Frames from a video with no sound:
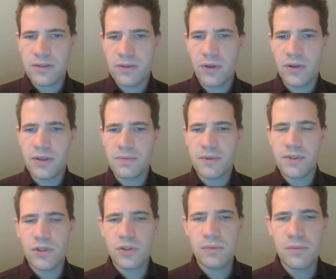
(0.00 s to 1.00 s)
So in this
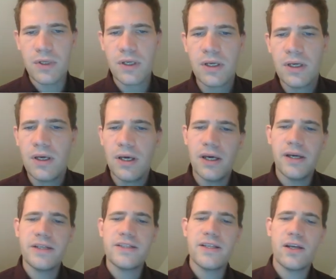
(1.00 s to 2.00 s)
position,
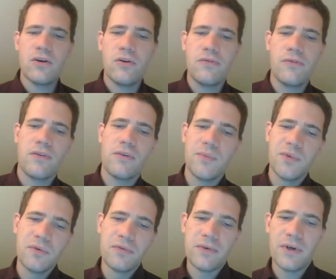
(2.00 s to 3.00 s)
instead of the
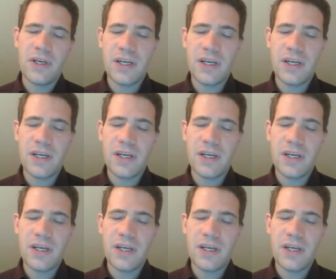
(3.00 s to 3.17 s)
move